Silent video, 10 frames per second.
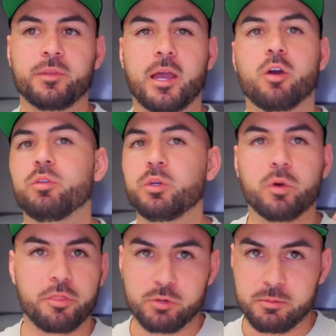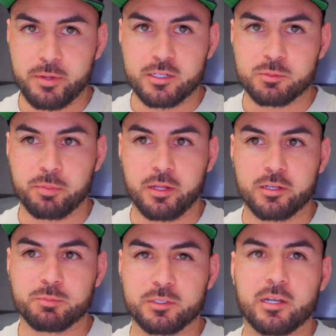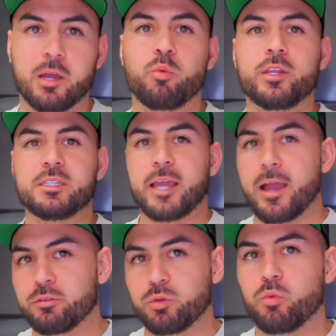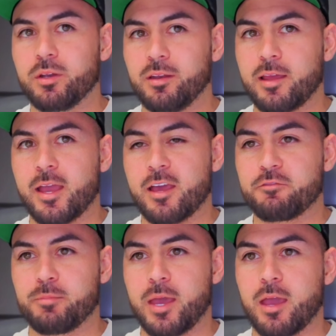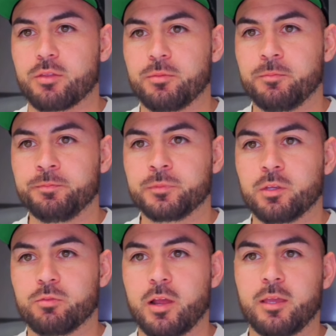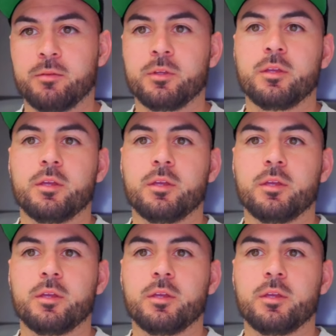I only want 3 beds plus, but then I went down to 1.5 bath, right?